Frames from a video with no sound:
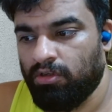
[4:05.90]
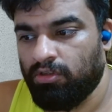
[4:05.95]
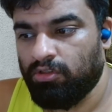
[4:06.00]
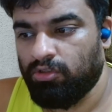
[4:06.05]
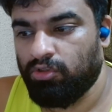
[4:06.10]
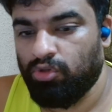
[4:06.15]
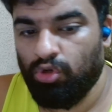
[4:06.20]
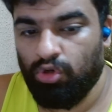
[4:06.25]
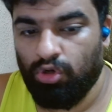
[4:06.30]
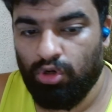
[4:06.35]

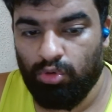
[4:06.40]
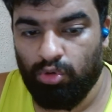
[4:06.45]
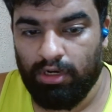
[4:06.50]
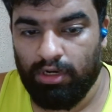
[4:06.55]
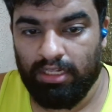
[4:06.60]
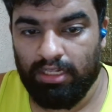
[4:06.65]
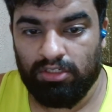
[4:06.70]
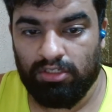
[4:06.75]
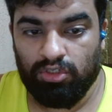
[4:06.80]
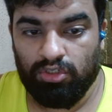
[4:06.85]
Don't know
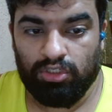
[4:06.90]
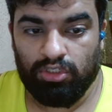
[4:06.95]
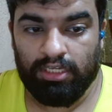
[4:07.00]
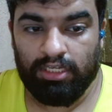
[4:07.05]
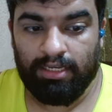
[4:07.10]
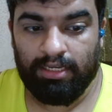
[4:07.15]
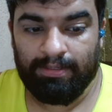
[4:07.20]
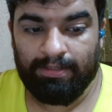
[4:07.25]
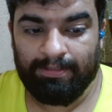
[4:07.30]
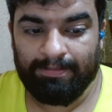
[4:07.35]
what else to
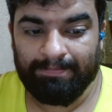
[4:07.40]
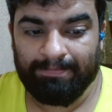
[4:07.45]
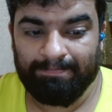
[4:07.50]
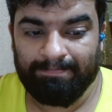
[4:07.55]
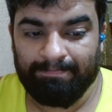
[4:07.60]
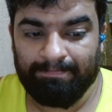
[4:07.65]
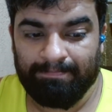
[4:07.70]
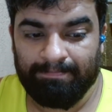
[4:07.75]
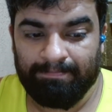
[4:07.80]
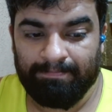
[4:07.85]
say.
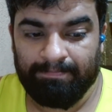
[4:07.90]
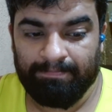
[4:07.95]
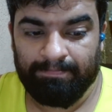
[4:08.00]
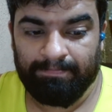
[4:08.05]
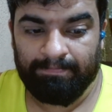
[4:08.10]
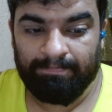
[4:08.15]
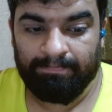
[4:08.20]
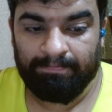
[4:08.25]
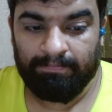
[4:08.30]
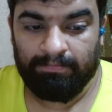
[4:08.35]

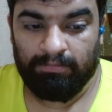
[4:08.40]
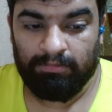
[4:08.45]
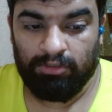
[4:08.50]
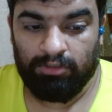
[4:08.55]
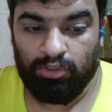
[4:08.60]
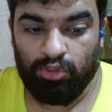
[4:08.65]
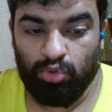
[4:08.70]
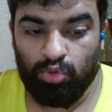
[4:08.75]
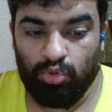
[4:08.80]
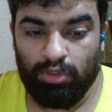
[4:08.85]

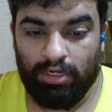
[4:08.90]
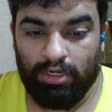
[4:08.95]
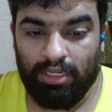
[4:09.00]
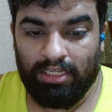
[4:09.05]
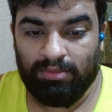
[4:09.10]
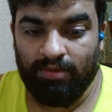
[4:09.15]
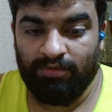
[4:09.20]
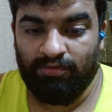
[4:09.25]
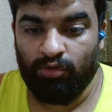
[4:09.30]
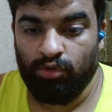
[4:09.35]
2 days
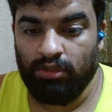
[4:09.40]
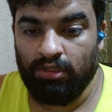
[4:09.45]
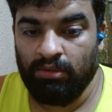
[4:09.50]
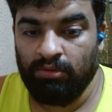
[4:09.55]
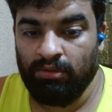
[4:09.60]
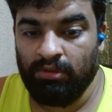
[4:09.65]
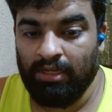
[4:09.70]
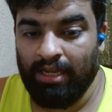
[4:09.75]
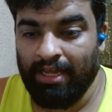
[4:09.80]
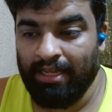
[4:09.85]
before the
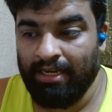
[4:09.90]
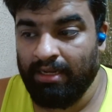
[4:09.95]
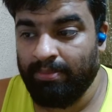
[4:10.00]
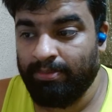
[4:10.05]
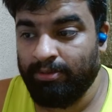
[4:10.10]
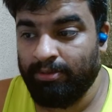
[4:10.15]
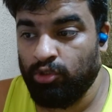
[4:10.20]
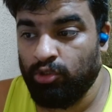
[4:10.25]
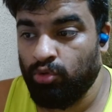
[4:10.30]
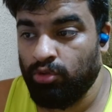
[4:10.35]

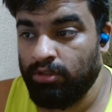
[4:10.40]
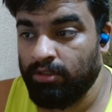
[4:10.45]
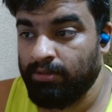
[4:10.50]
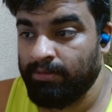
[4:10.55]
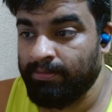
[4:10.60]
lineup's known.